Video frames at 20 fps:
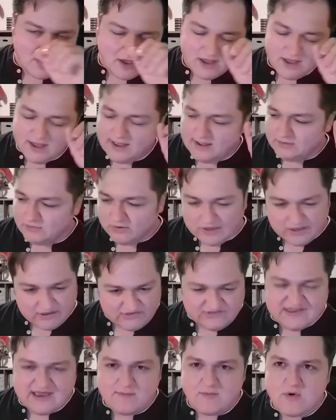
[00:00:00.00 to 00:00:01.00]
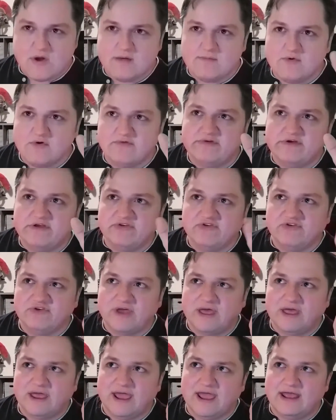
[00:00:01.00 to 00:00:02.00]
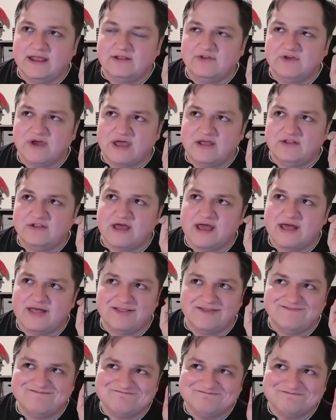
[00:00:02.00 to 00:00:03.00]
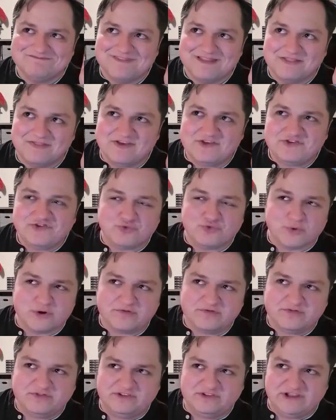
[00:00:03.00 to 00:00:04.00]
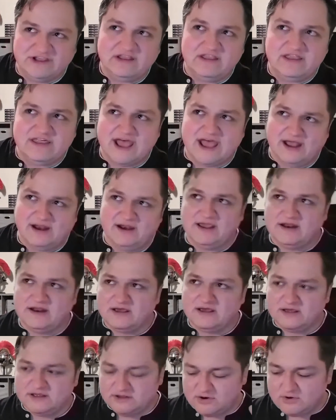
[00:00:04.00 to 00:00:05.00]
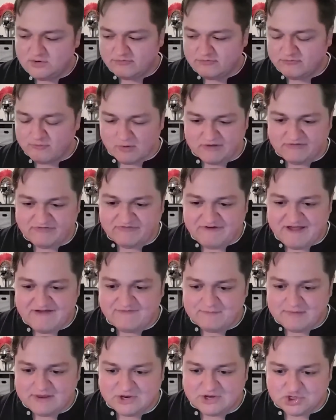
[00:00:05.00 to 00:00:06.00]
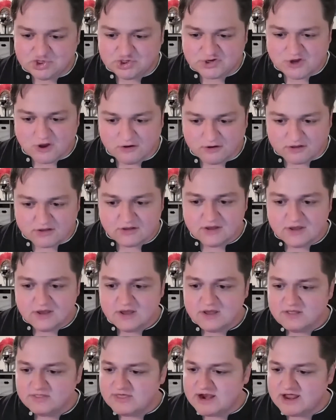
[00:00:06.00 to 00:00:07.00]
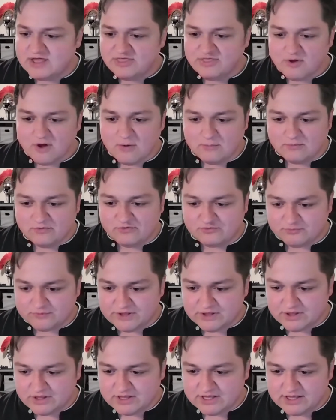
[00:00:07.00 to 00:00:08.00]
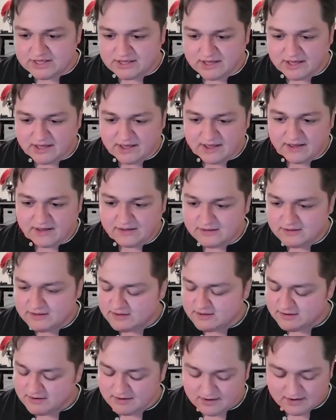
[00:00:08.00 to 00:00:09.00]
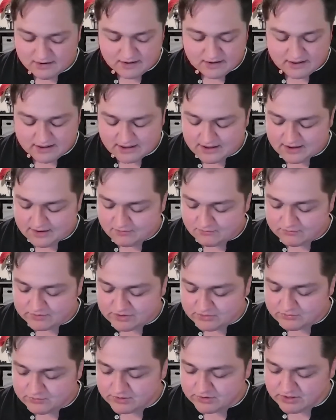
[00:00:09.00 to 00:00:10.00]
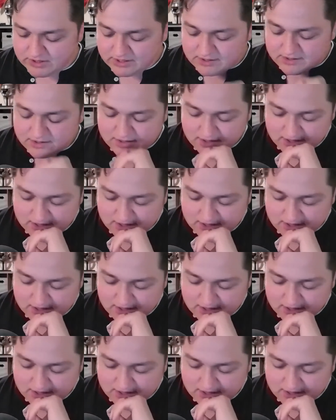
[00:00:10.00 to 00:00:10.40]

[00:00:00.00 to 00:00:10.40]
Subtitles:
looking at samurai movies, and this sort of did that in a 45-minute chunk that I thought was really, really